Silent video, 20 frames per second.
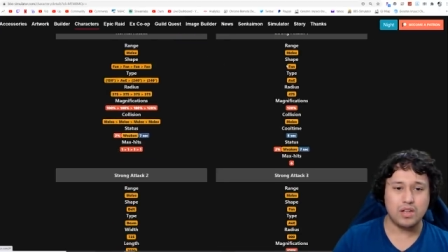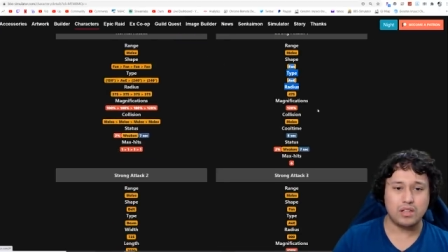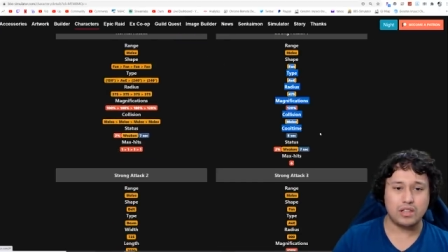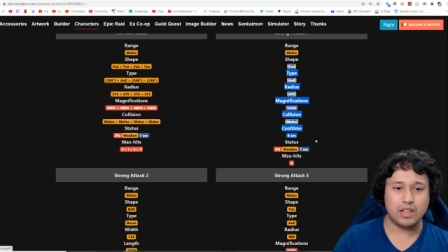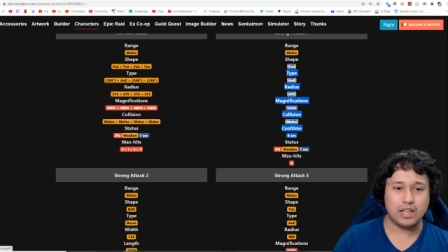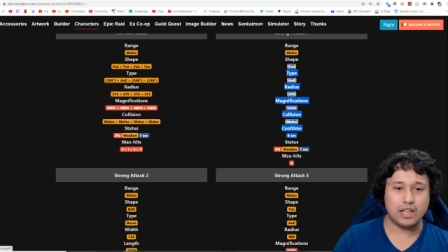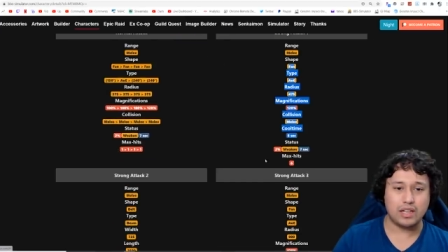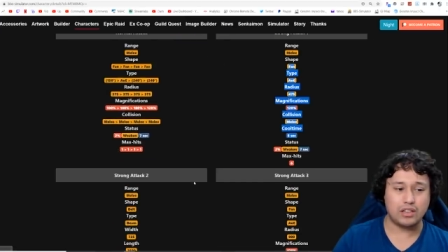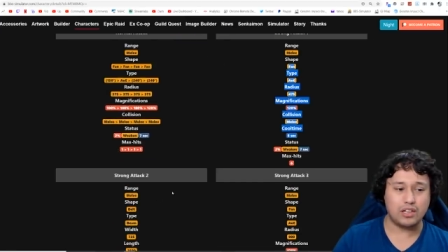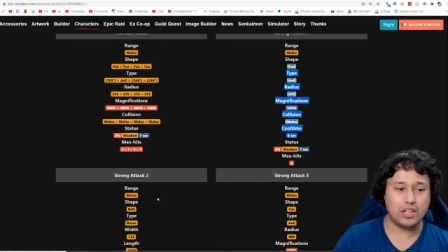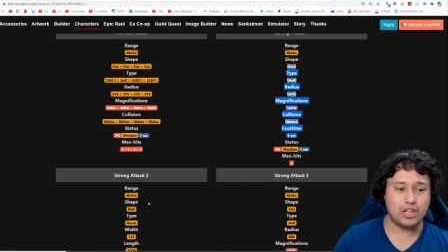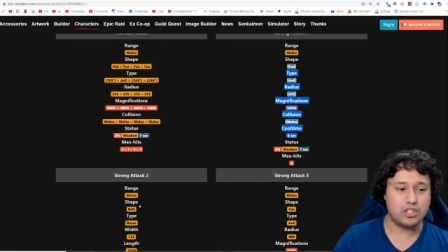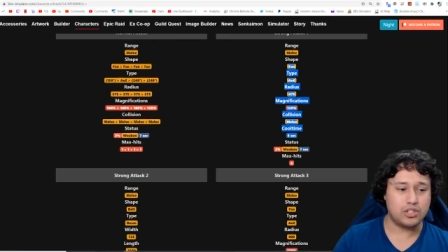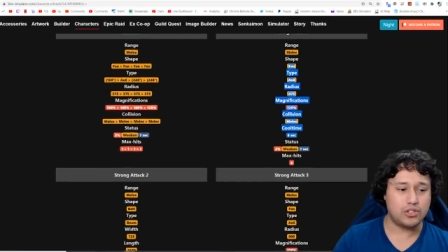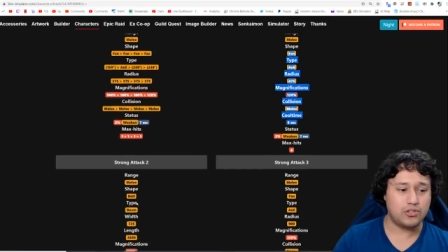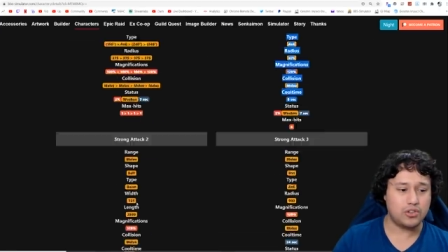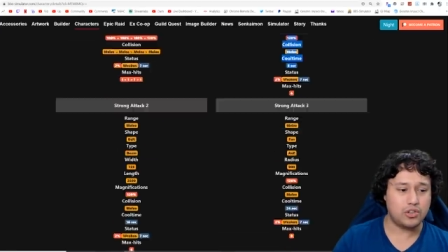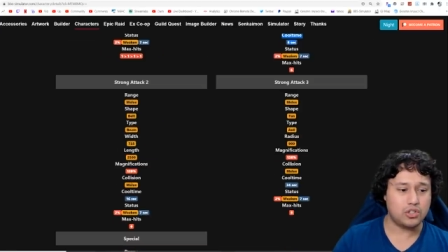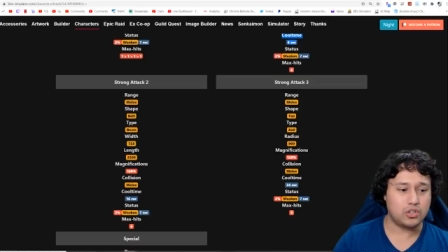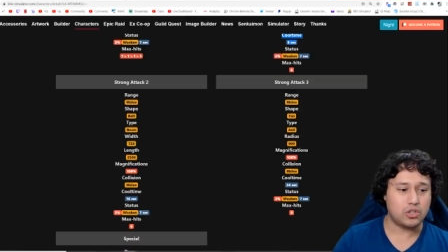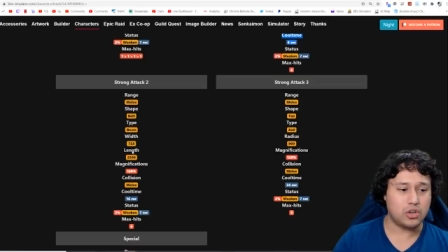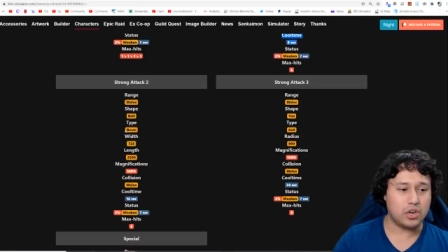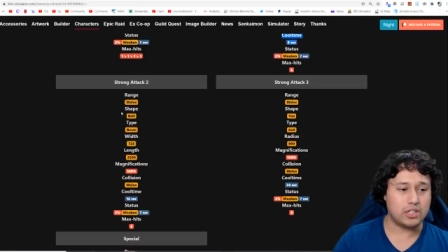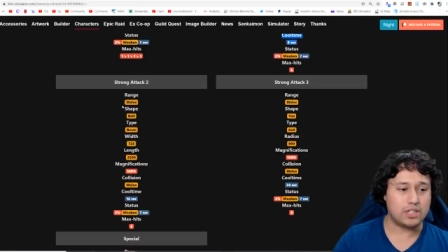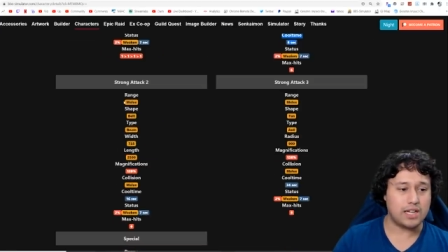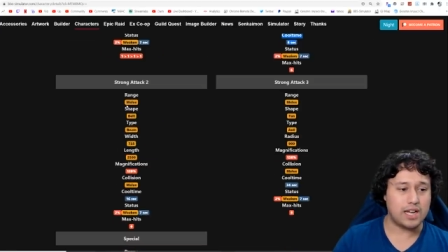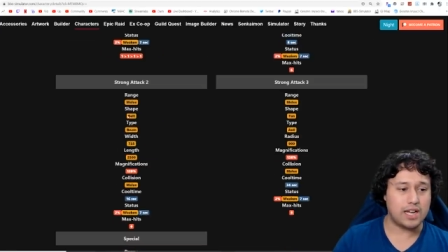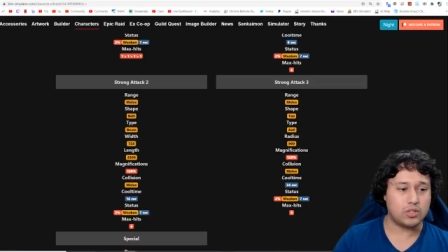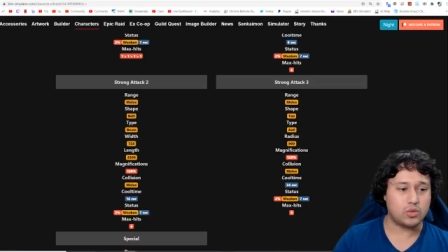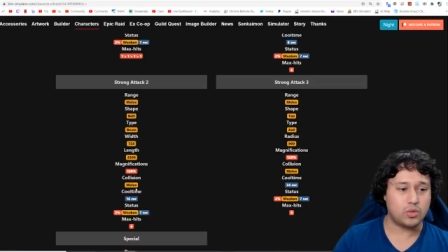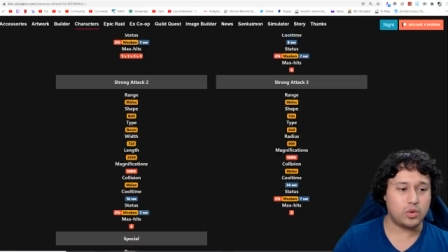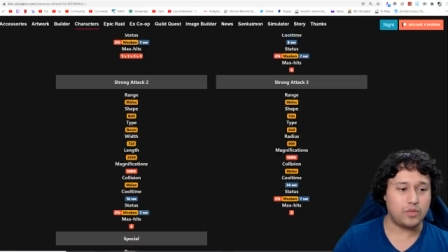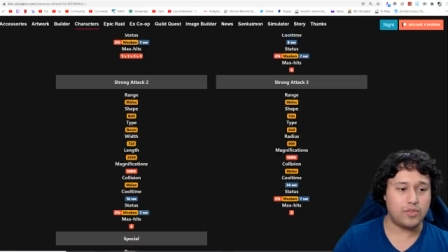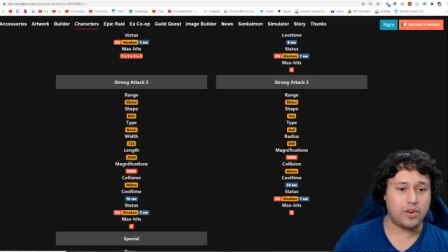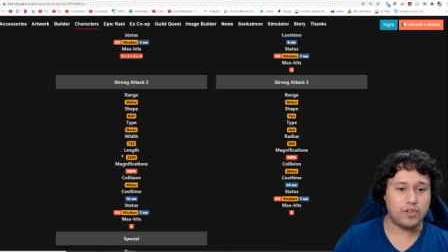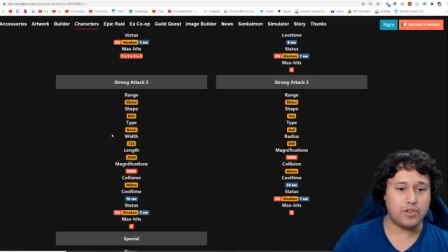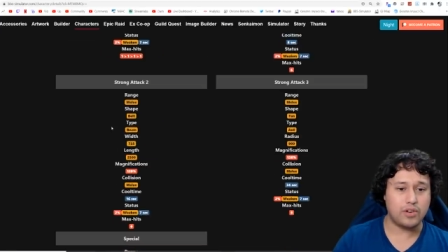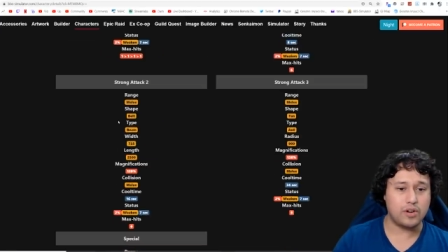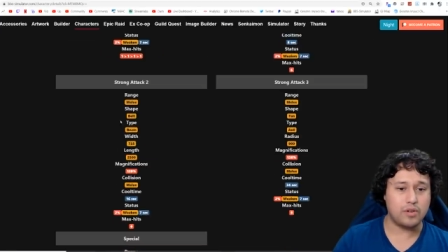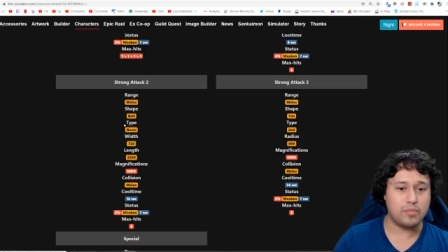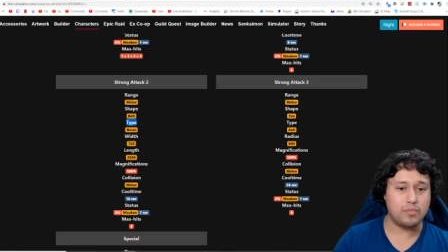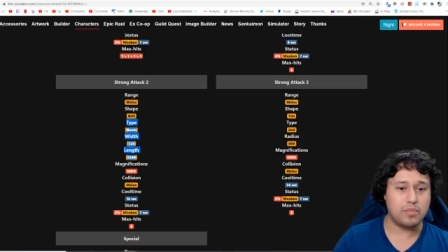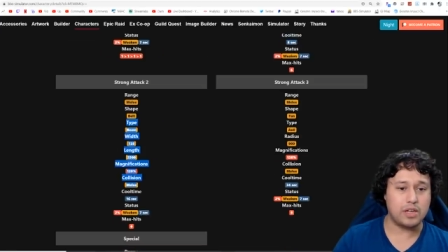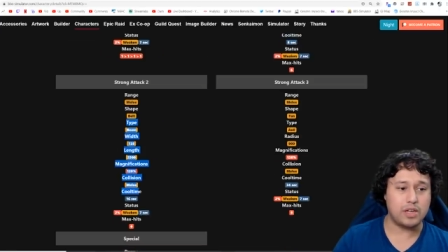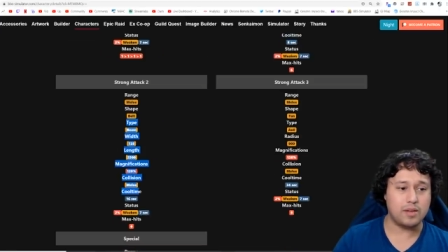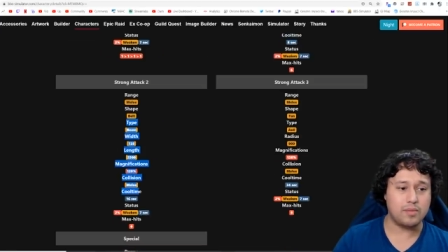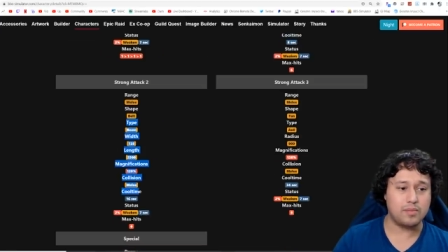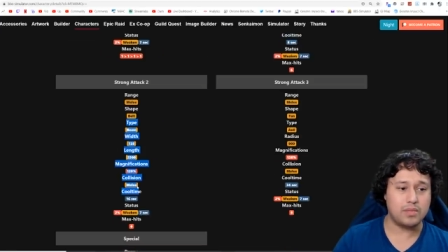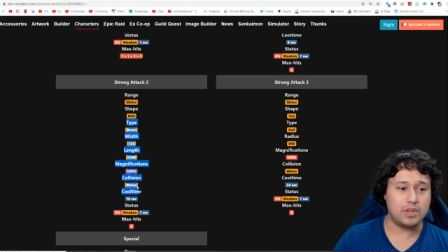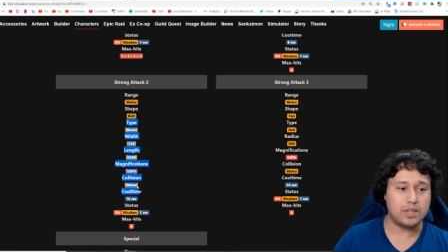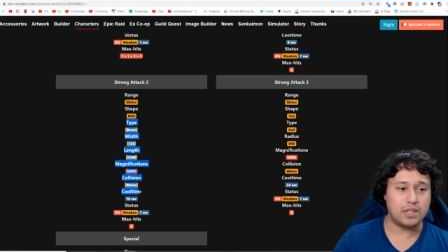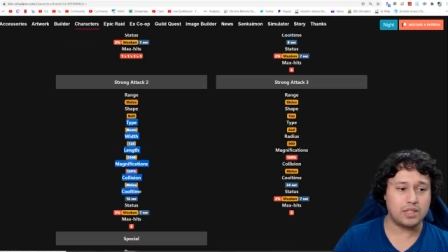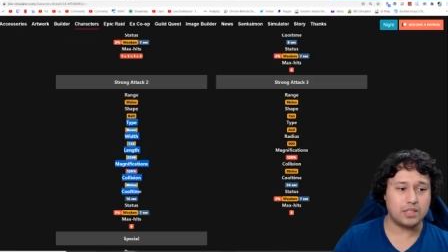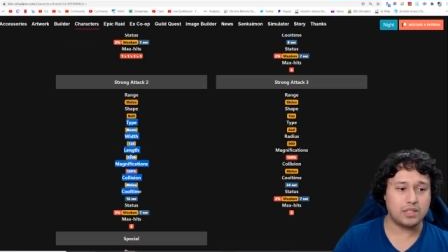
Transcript: Like, Lunge for a strong attack, 2500 beam,